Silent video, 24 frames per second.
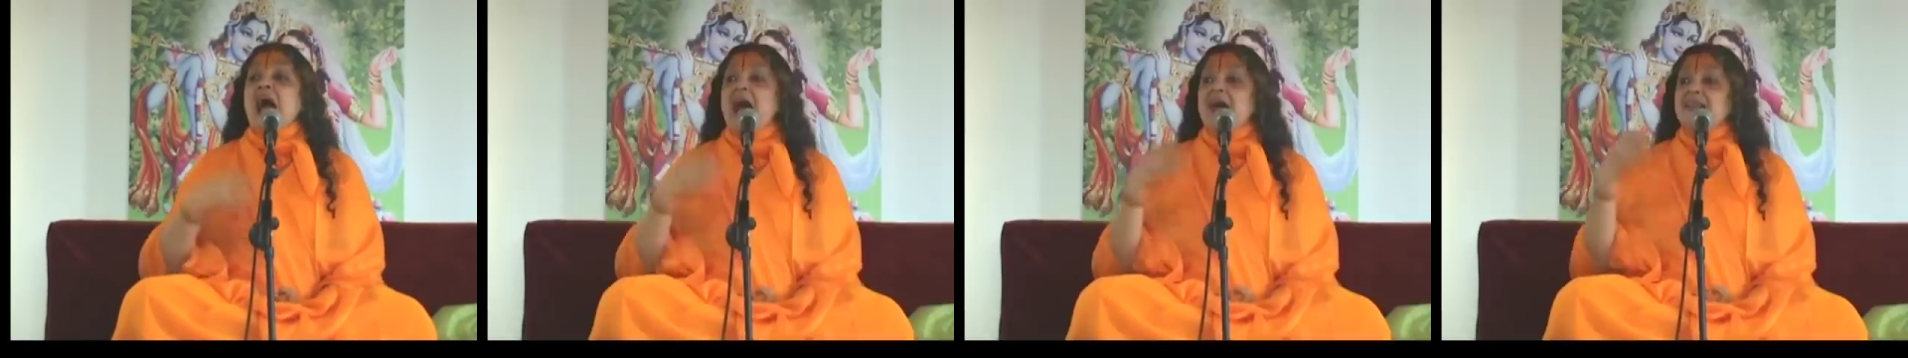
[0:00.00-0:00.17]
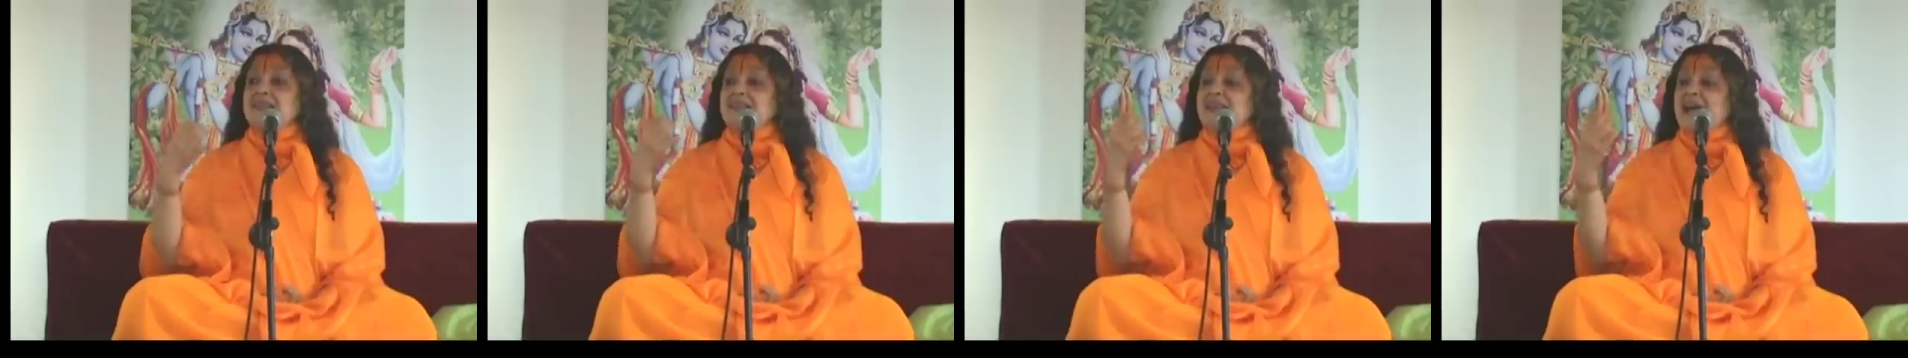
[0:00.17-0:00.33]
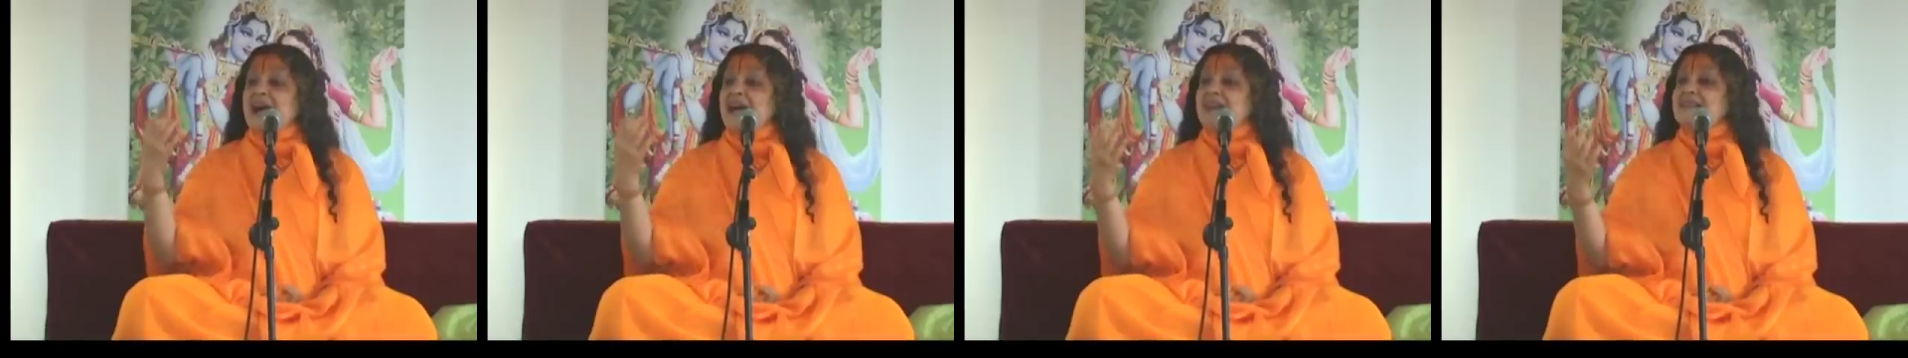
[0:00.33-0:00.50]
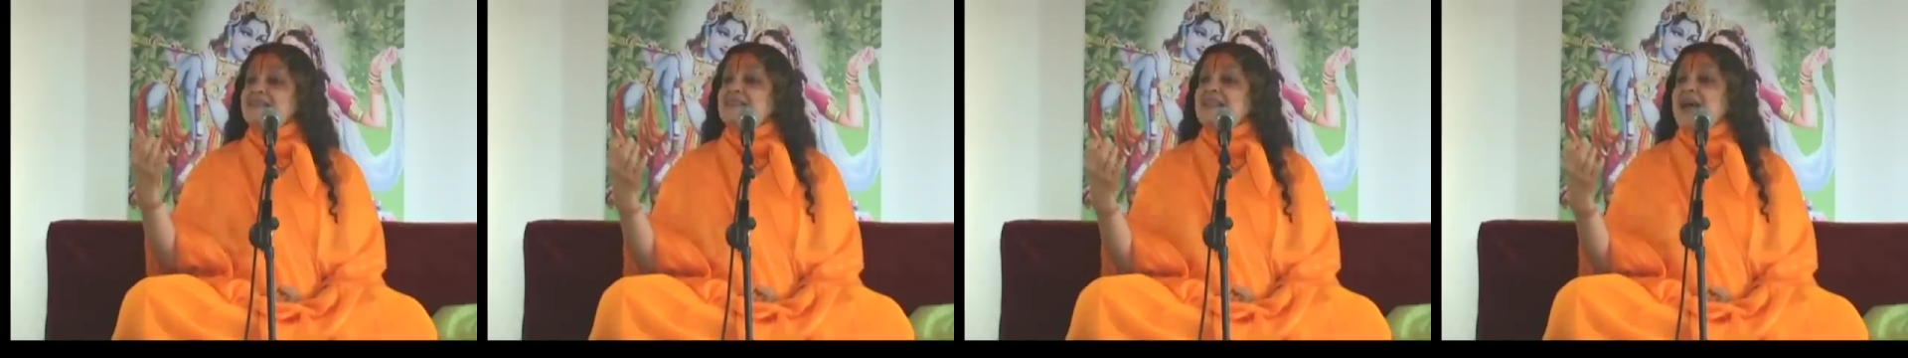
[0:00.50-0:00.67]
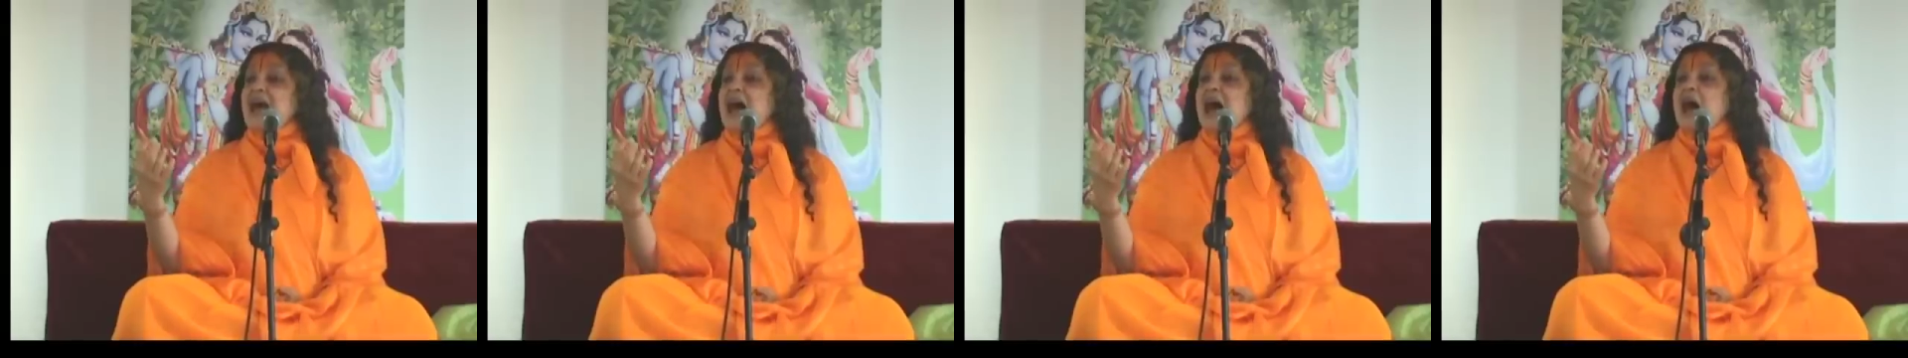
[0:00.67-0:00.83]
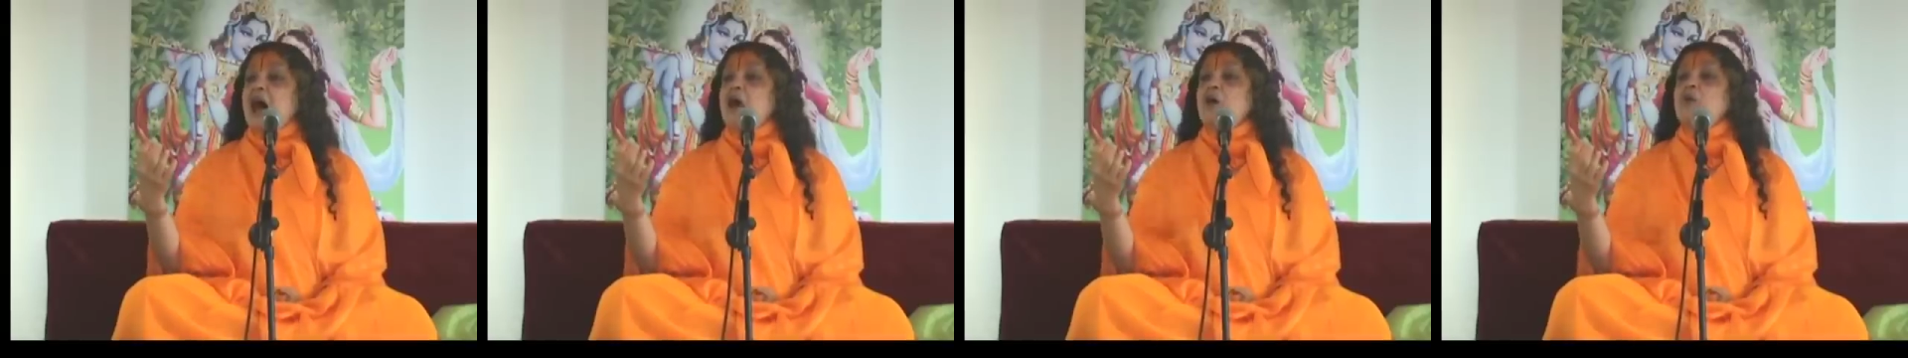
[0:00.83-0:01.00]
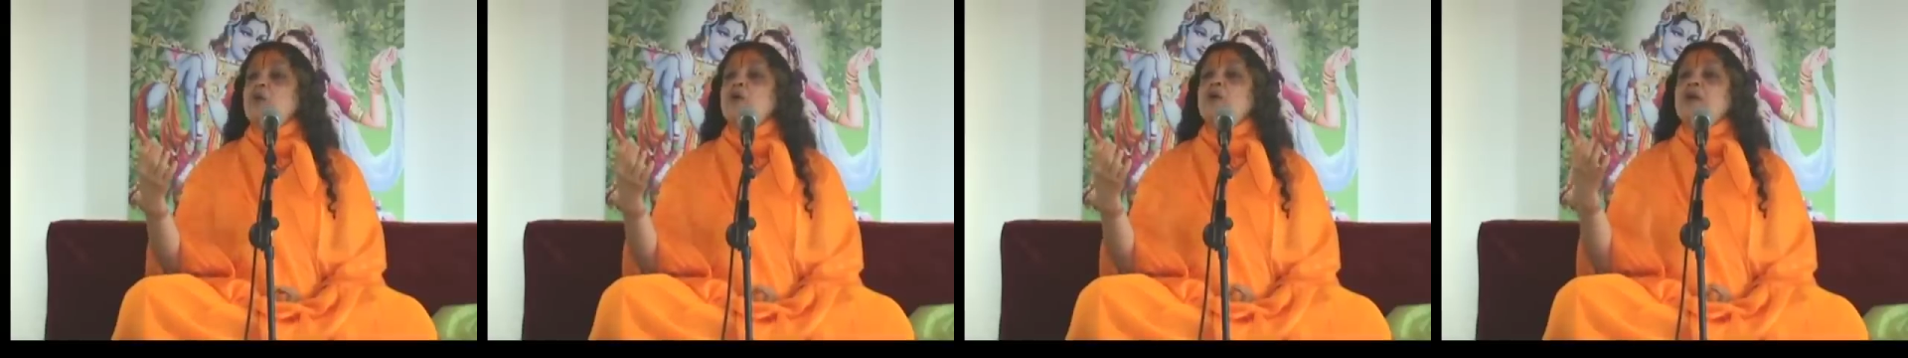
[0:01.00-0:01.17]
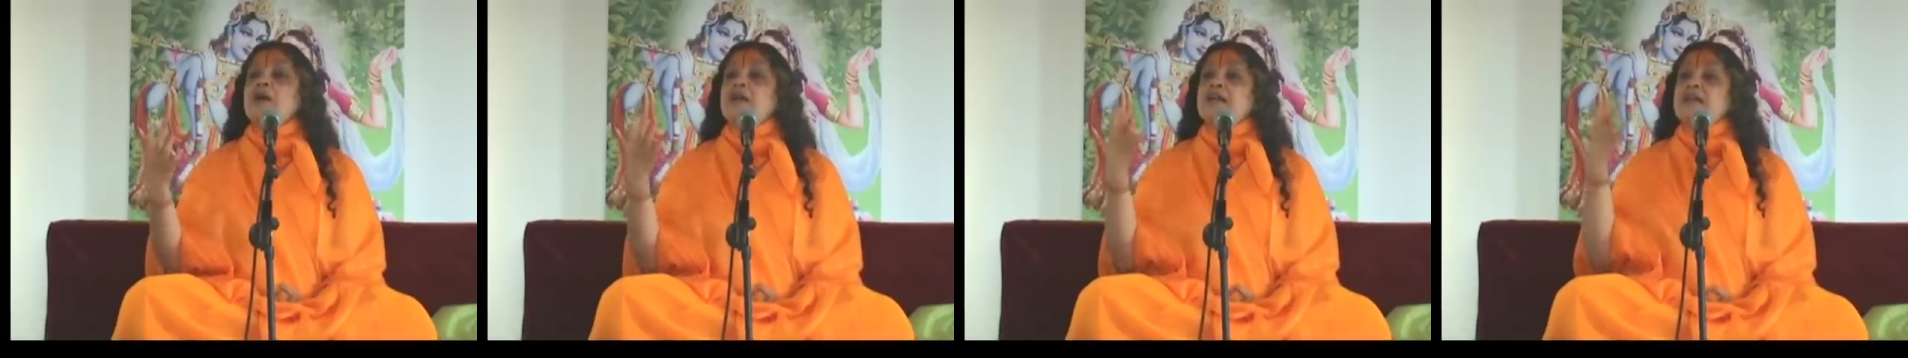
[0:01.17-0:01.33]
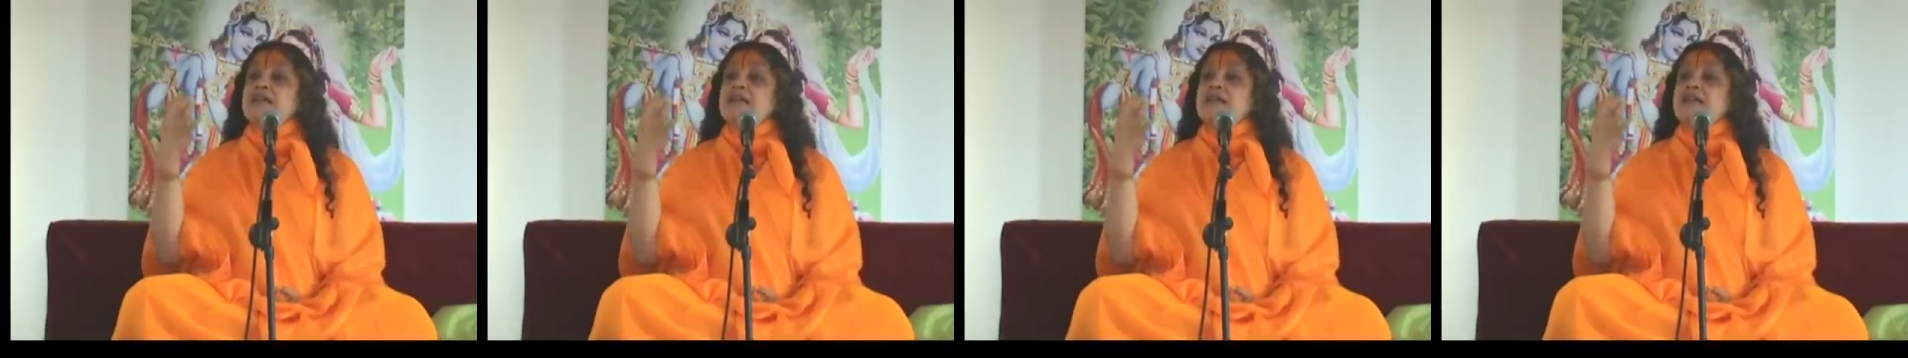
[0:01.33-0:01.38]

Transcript: and that's how